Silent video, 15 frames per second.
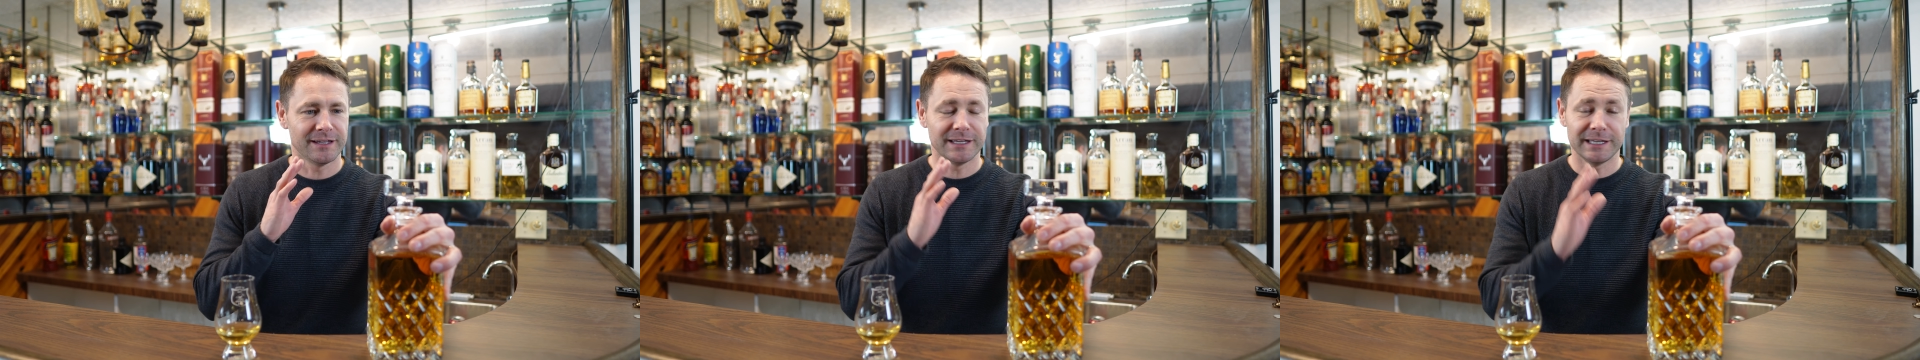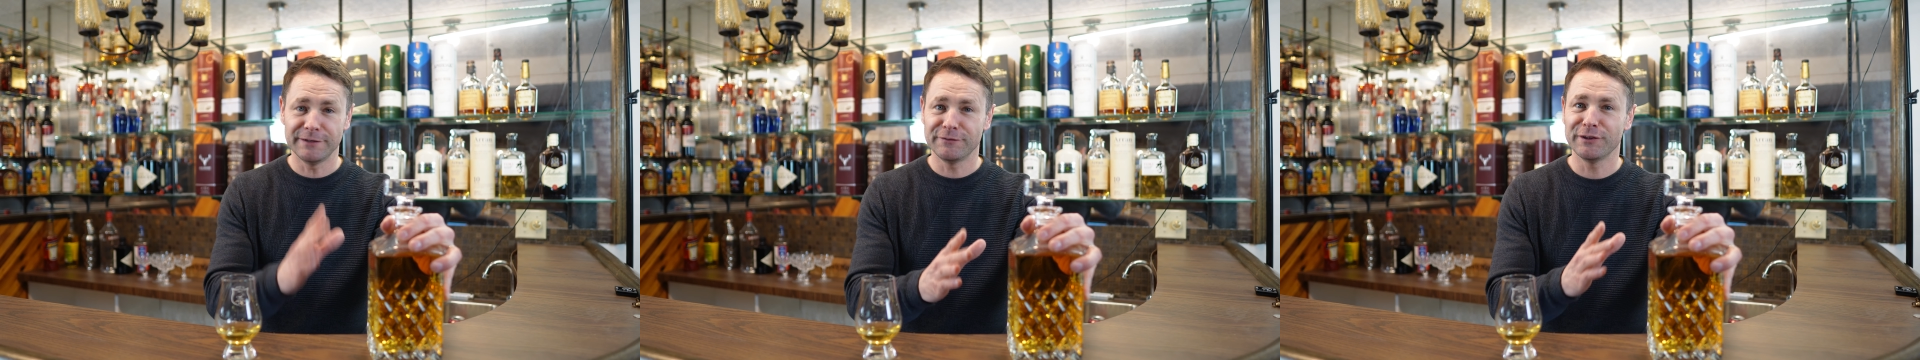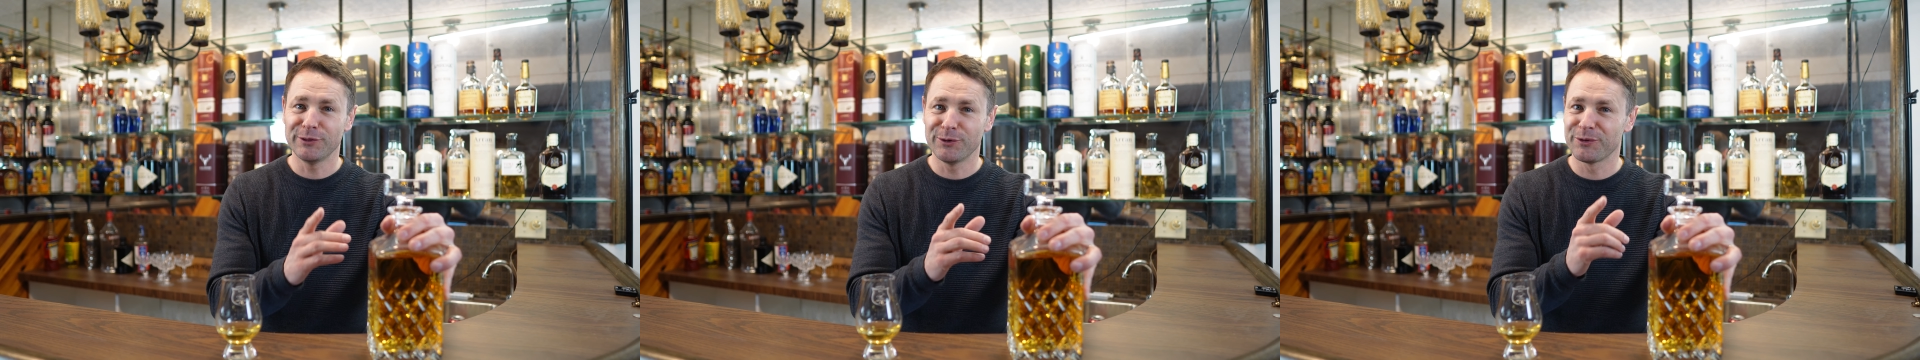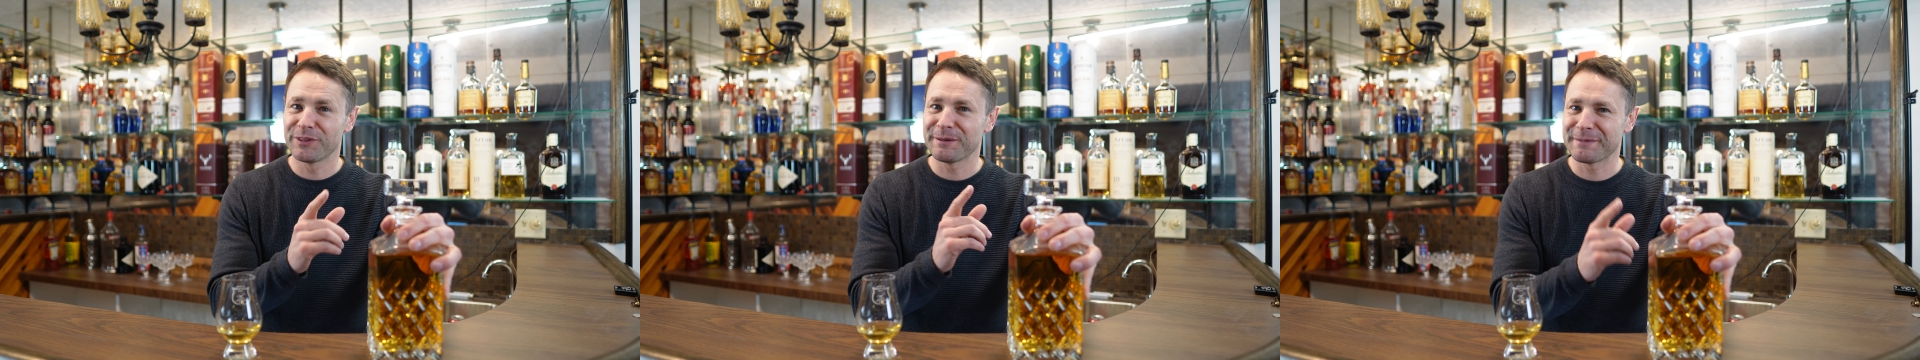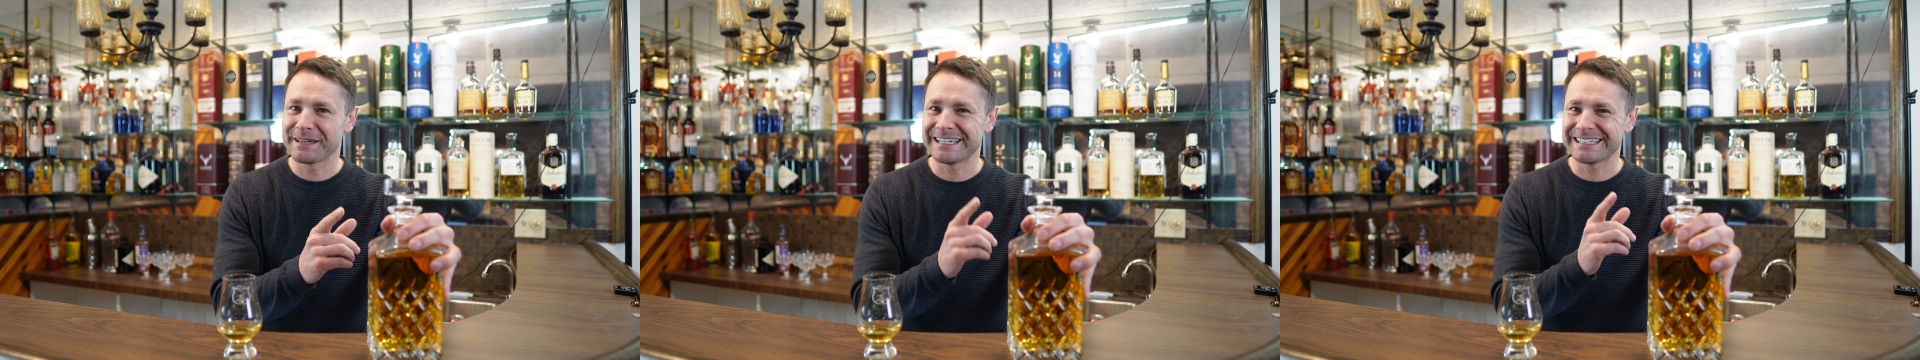Even though
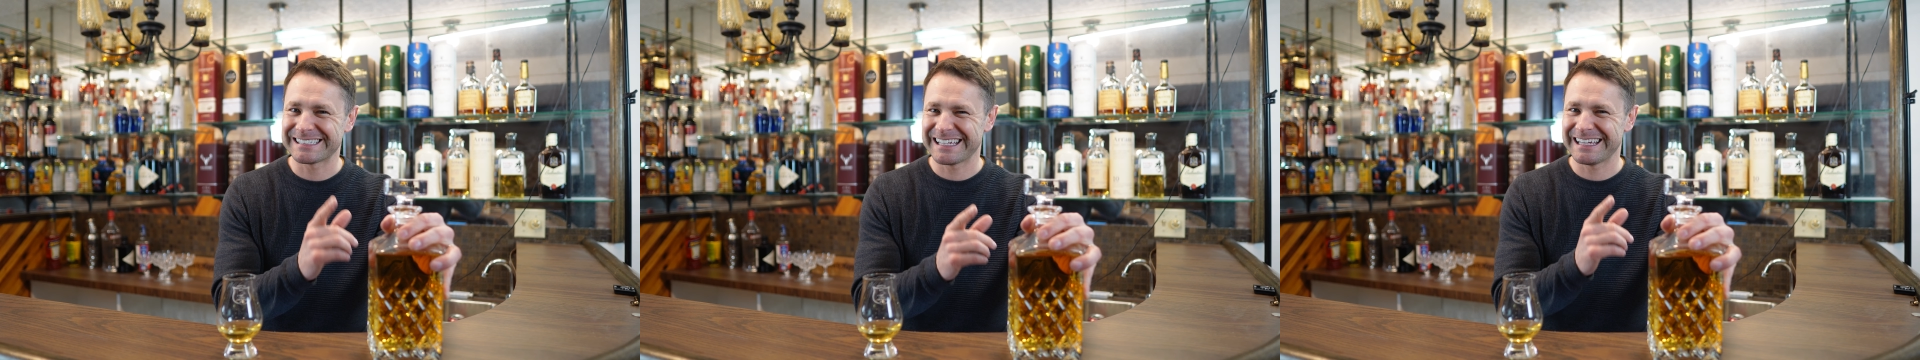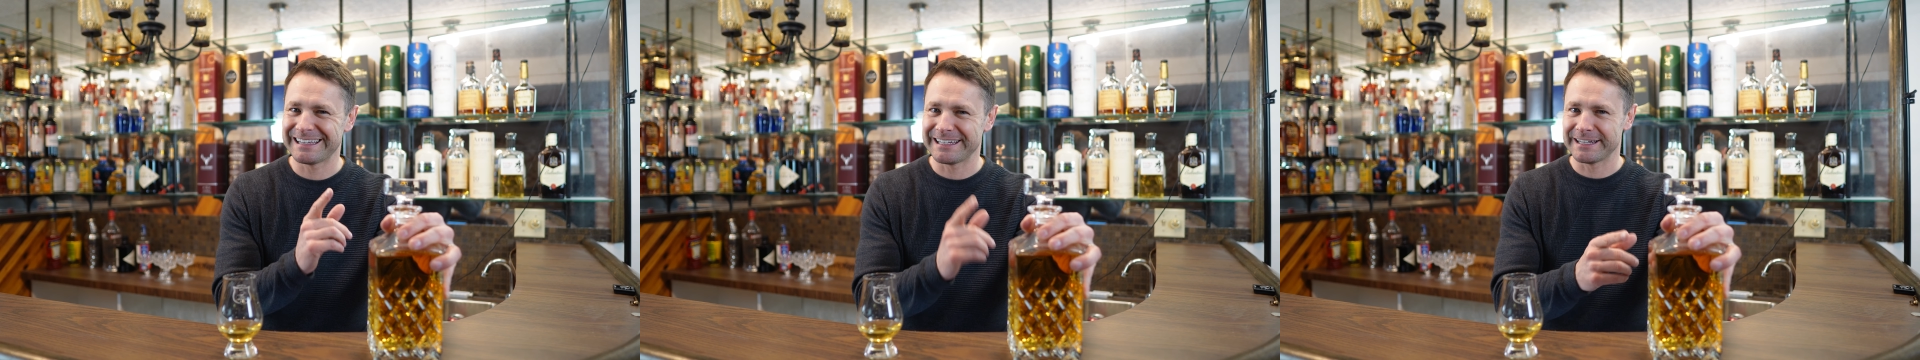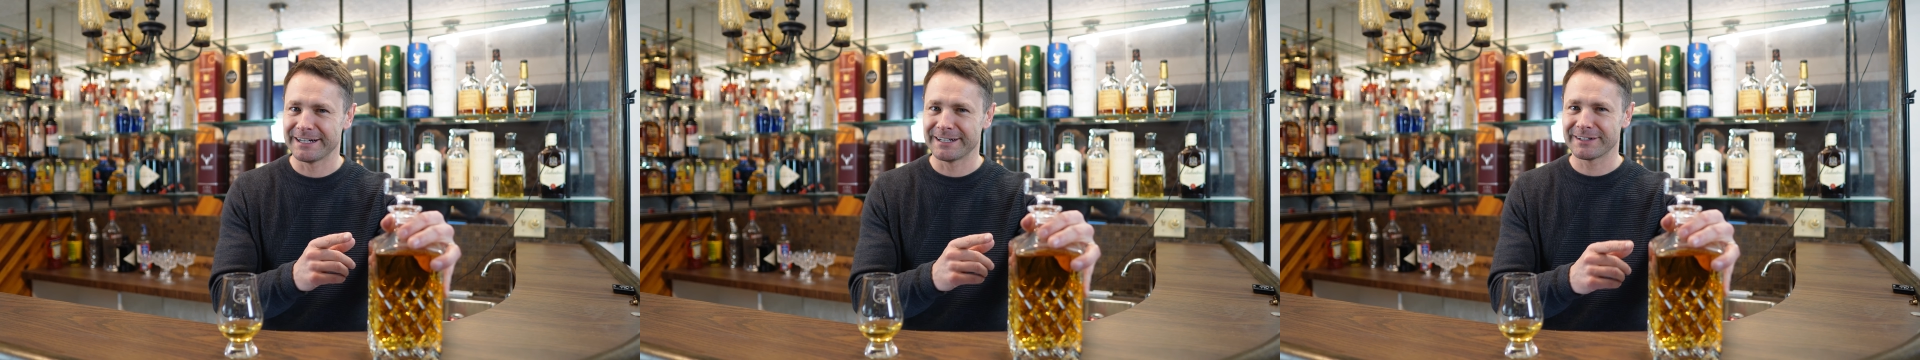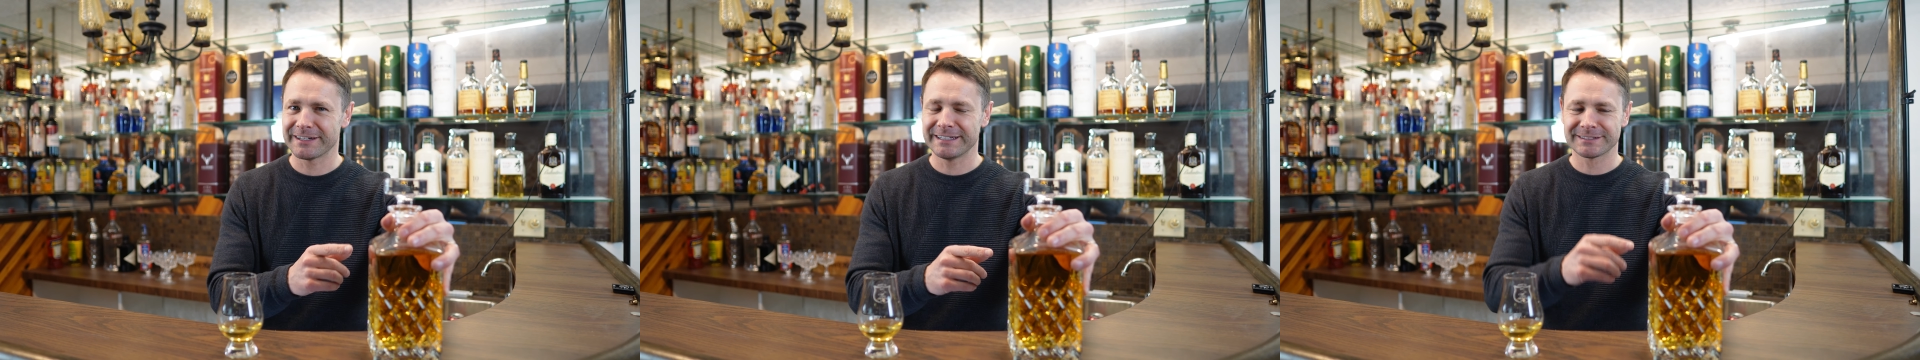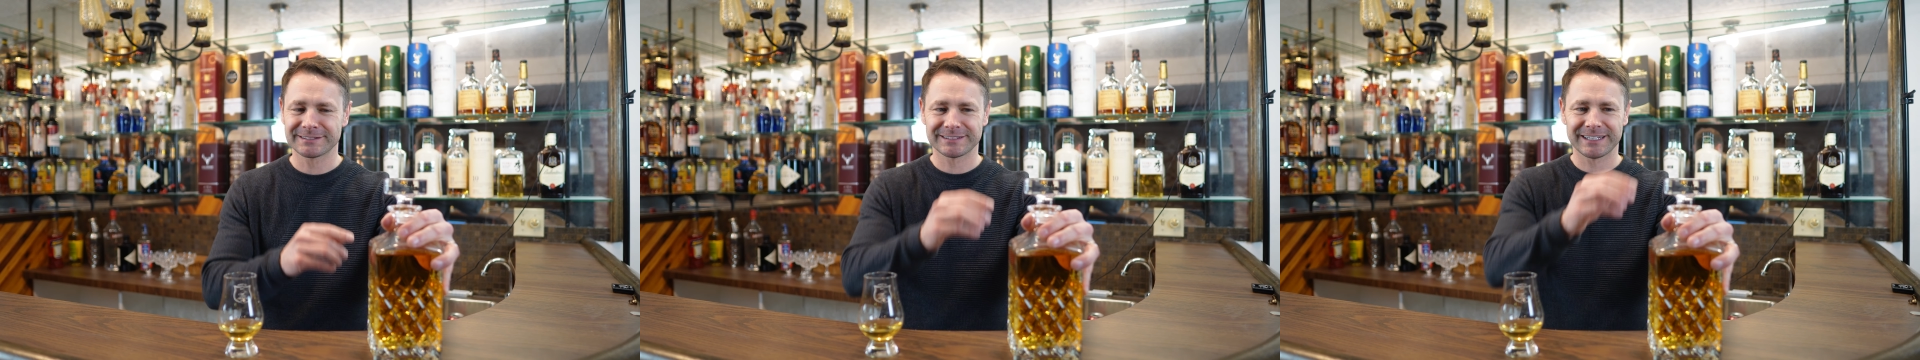they might say they are
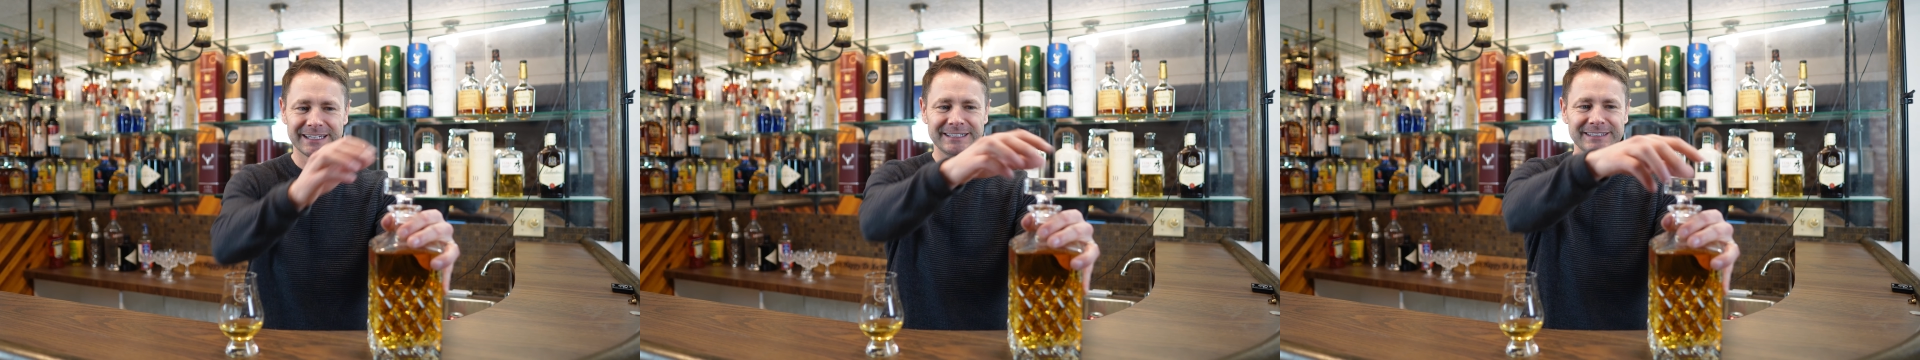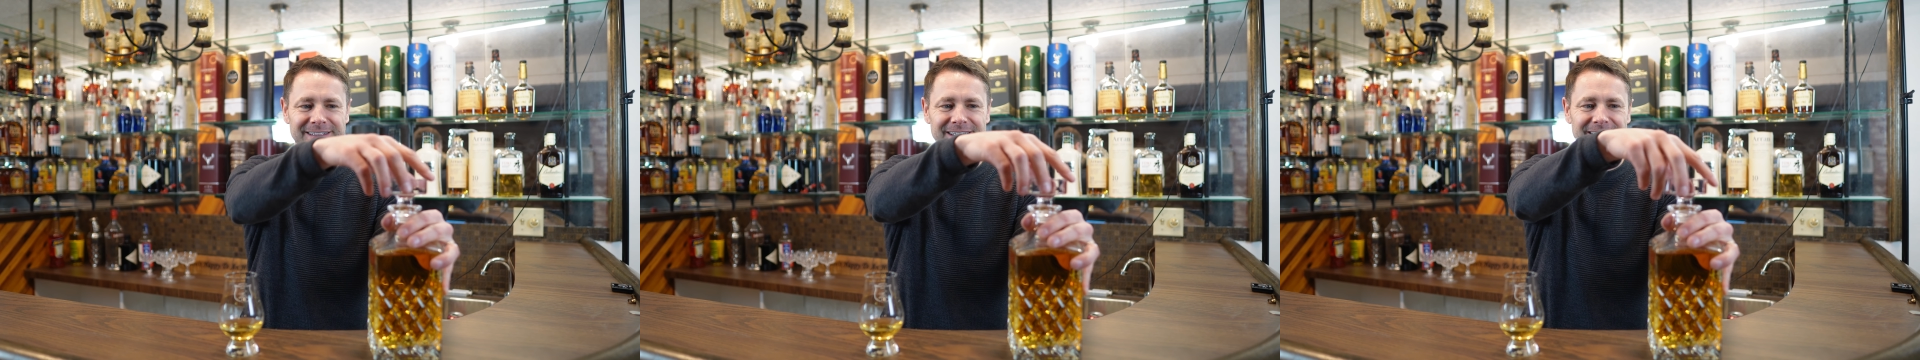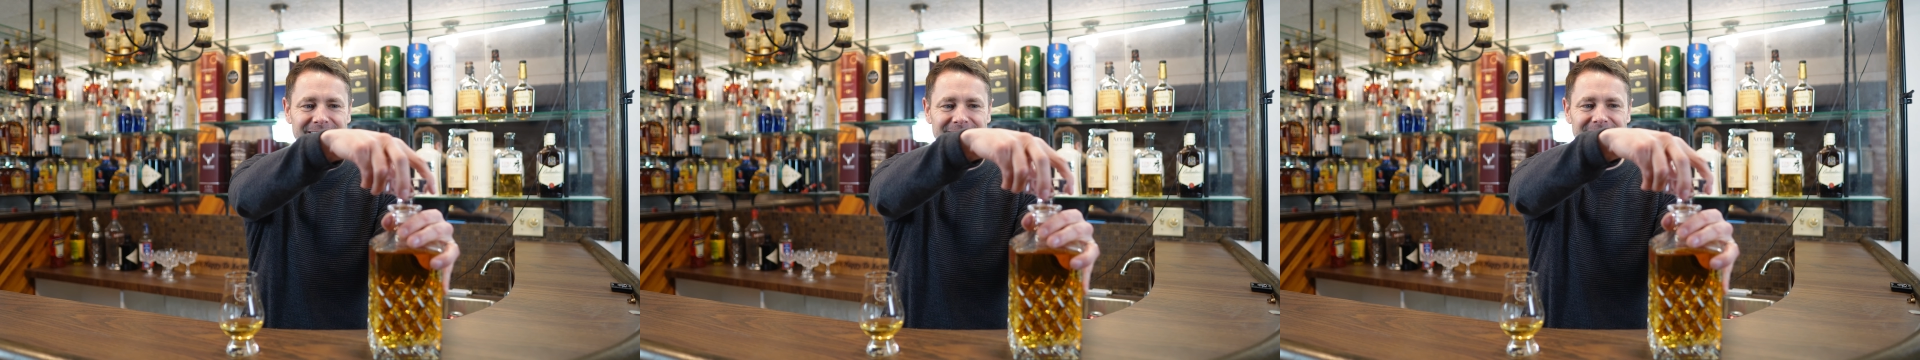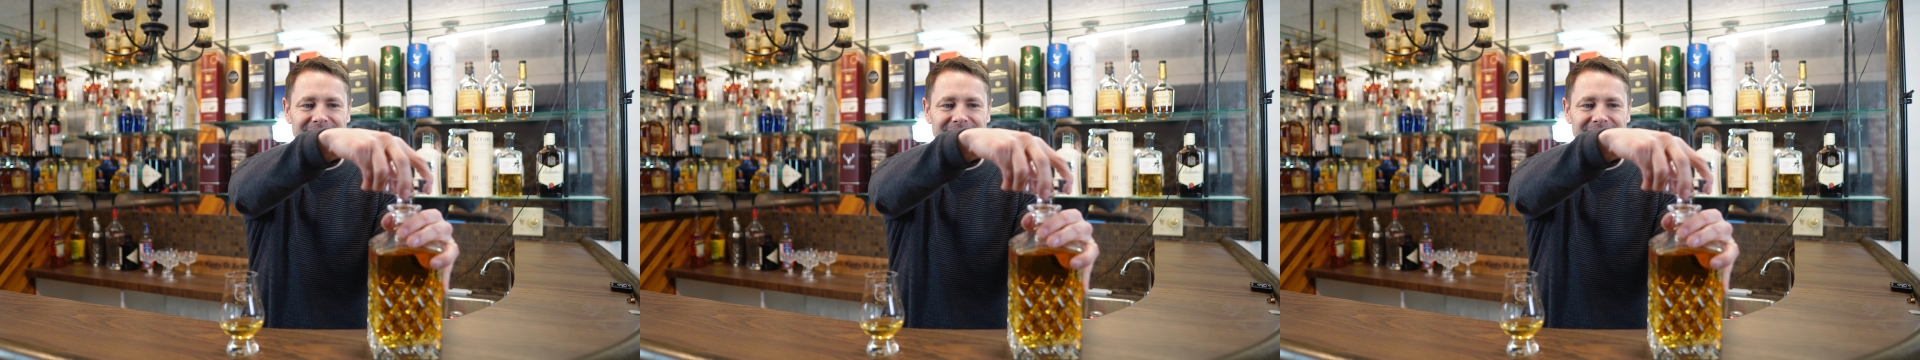airtight,